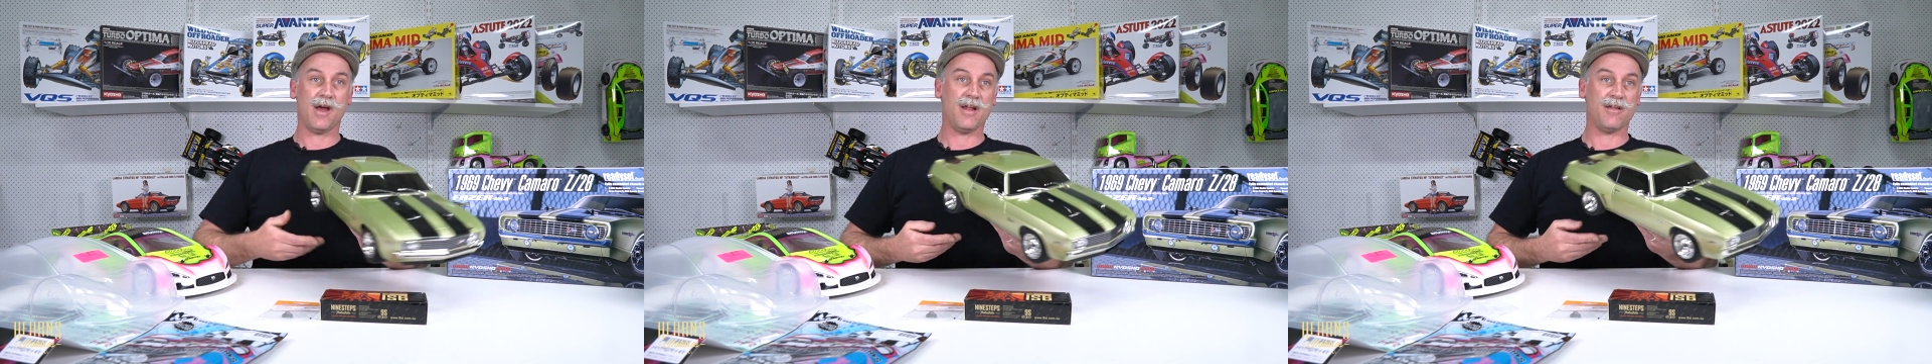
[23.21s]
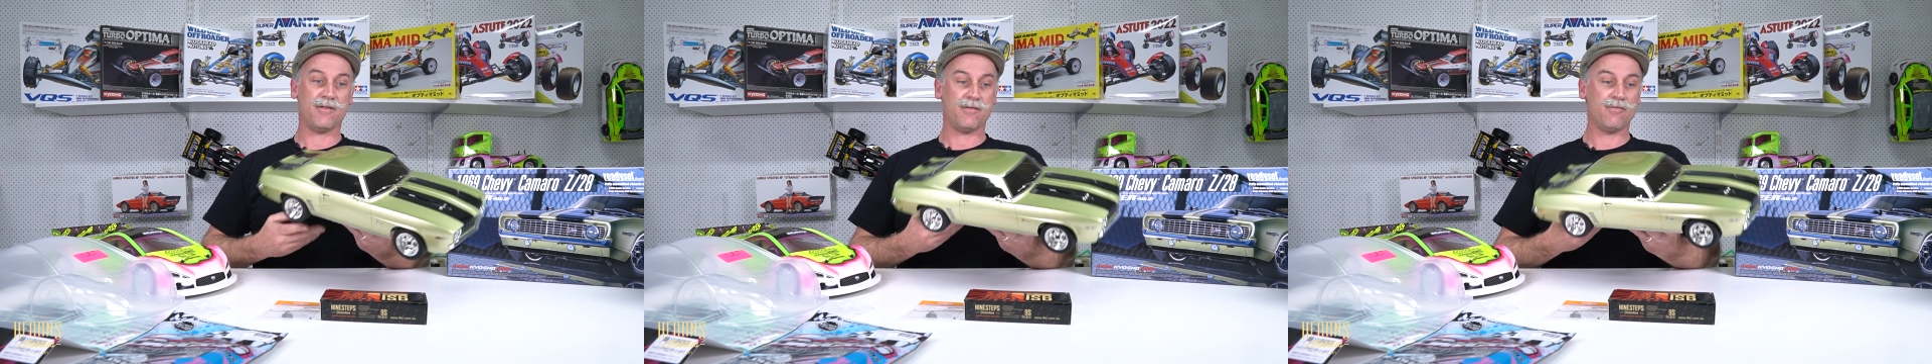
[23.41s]

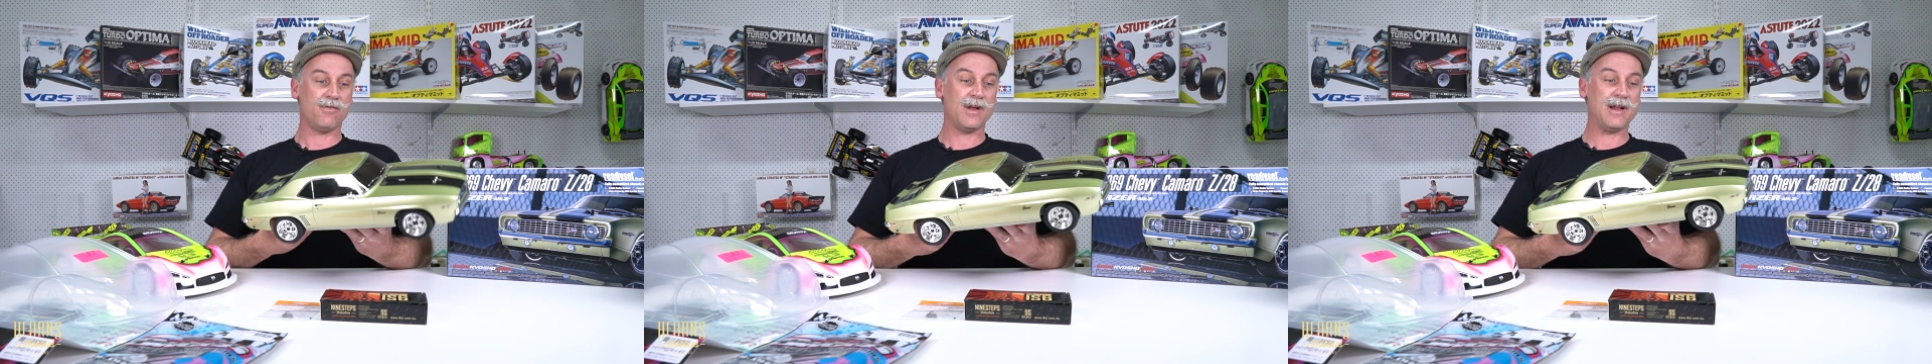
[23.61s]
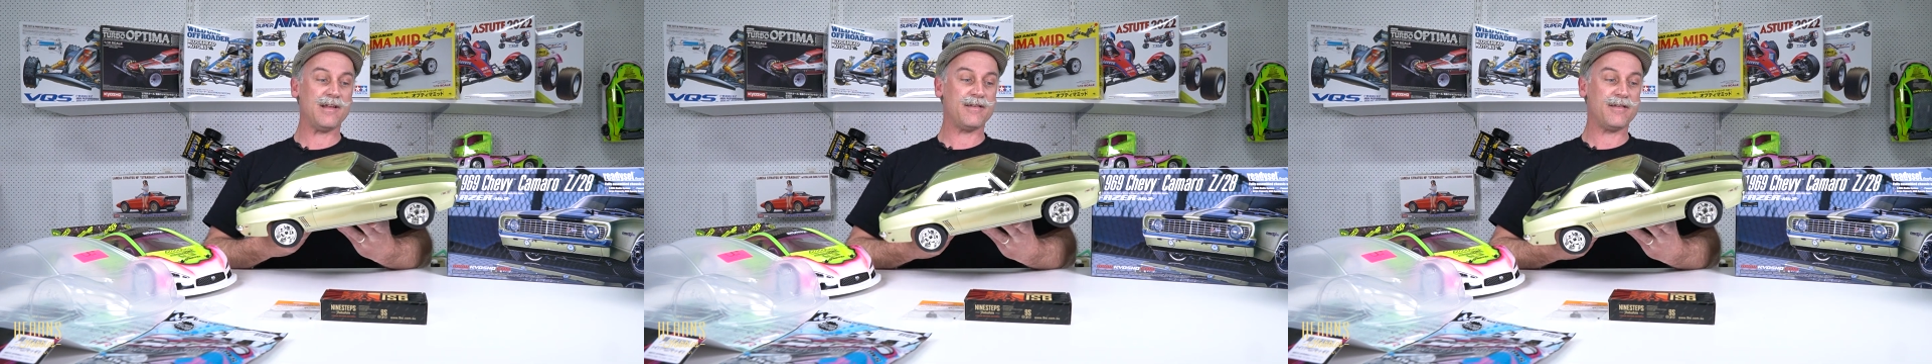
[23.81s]
It's
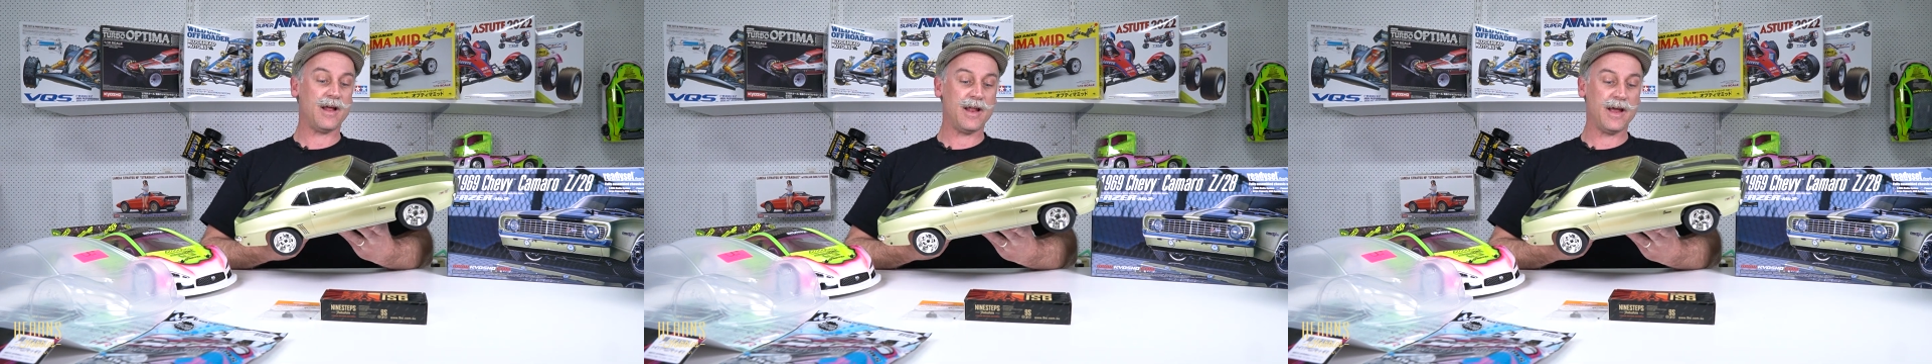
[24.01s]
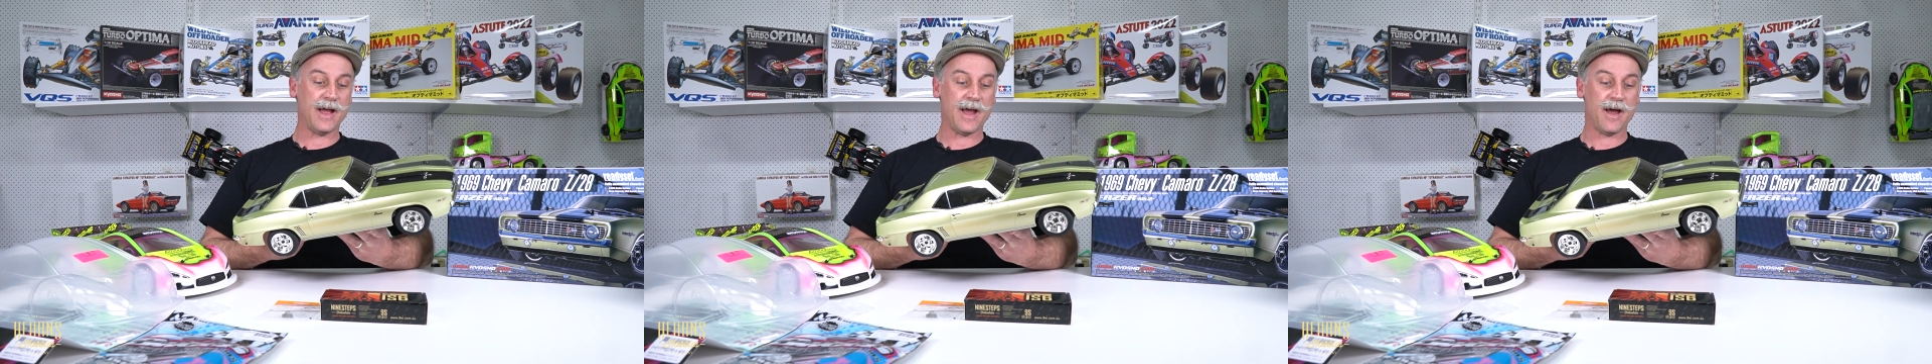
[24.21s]
really
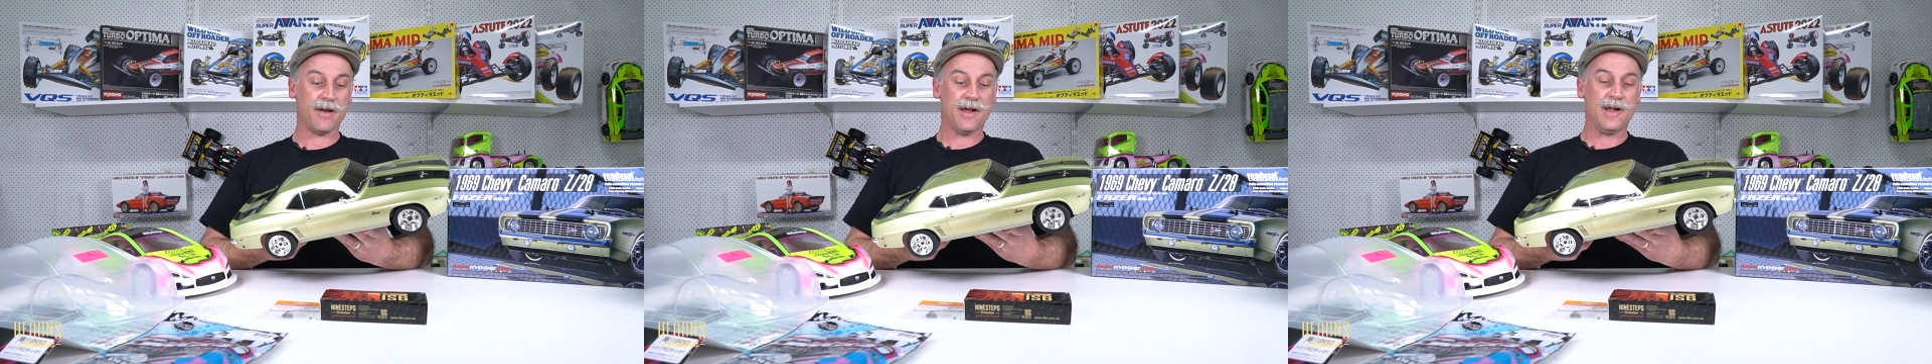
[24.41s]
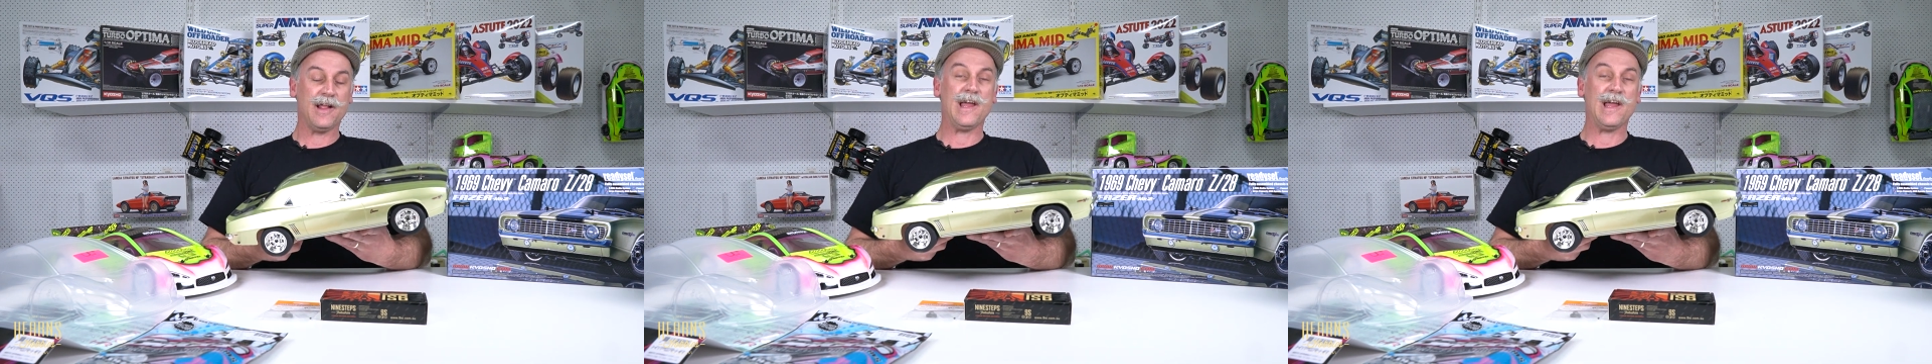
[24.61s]
selling out.